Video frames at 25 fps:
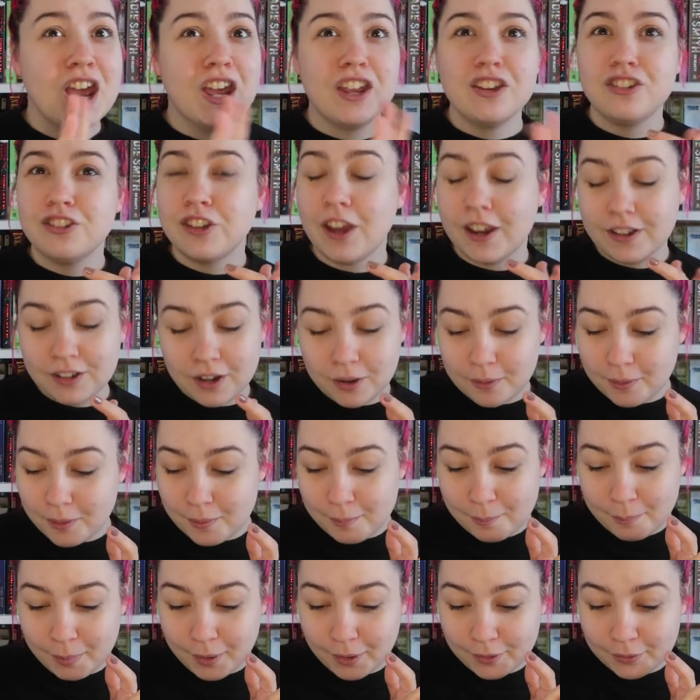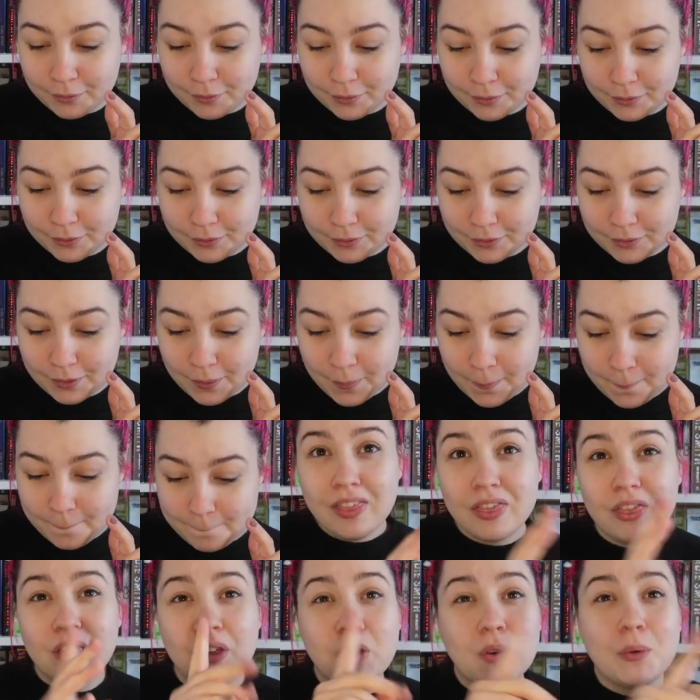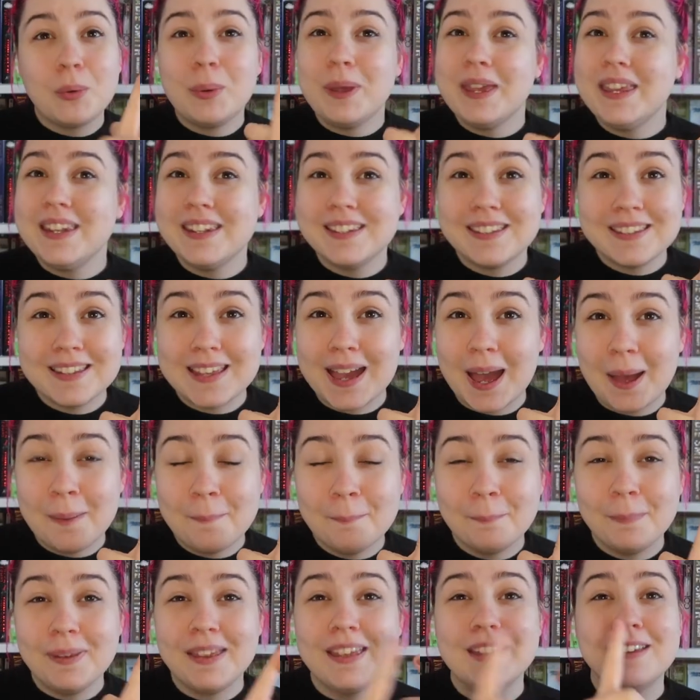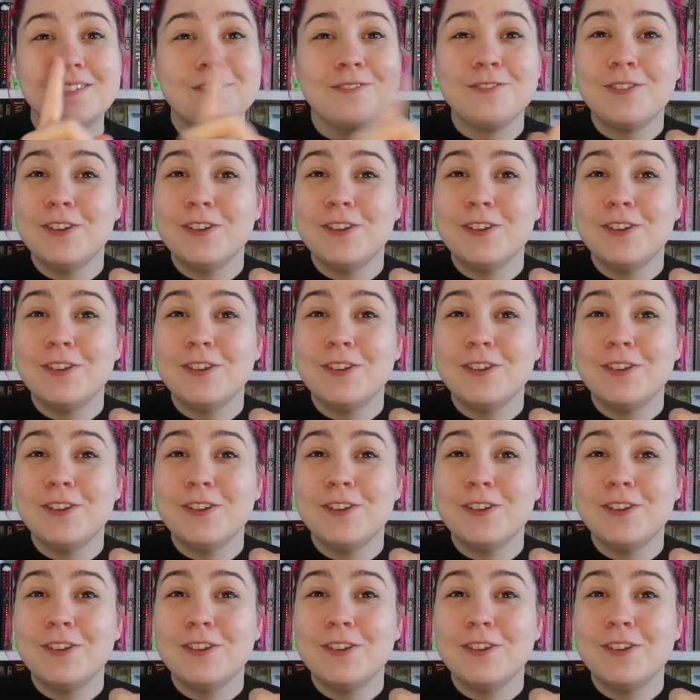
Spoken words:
Shadow and Bone, The Queen's Gambit,